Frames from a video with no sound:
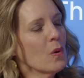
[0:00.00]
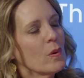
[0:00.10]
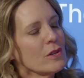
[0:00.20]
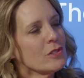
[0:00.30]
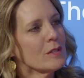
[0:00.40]

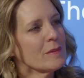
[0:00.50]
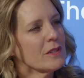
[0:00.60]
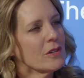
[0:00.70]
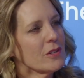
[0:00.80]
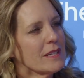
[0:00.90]
What are some of the
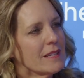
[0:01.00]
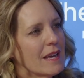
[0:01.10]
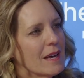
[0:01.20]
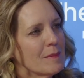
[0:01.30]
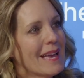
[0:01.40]
current
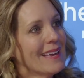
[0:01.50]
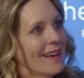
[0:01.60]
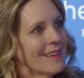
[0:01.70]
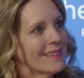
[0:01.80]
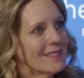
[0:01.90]

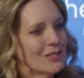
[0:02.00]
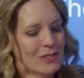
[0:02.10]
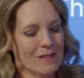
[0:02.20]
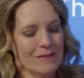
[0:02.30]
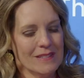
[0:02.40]
AI
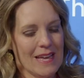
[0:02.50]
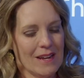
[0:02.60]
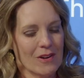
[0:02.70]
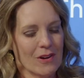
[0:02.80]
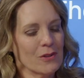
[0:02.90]
initiatives that
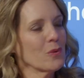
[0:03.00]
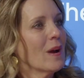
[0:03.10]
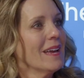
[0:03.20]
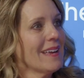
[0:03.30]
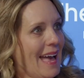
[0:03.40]
are
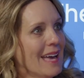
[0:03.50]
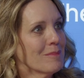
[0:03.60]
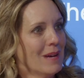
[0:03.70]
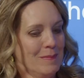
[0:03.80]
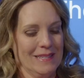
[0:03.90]
underway at
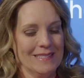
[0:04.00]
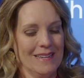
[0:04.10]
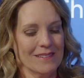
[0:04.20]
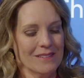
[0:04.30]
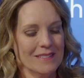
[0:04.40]
Mott
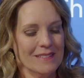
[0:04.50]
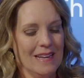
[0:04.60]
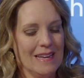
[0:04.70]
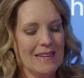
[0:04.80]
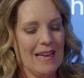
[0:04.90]
MacDonald, and
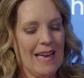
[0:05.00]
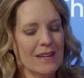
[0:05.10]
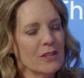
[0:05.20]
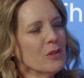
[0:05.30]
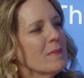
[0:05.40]
how
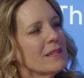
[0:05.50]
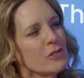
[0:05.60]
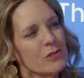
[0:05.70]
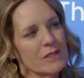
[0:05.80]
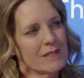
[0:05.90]
do you
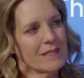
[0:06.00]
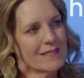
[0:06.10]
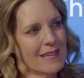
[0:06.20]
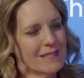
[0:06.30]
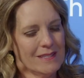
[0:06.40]
measure the
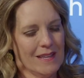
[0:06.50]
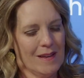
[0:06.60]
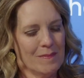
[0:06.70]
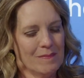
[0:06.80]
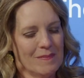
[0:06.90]
success
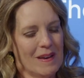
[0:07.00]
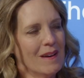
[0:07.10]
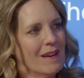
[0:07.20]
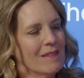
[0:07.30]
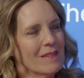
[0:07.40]

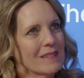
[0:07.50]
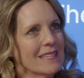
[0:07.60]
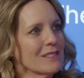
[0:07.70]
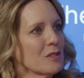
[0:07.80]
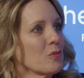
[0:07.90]

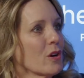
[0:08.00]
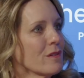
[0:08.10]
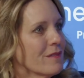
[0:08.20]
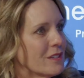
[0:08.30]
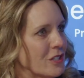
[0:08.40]
against the broader
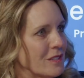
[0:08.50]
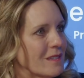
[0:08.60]
vision?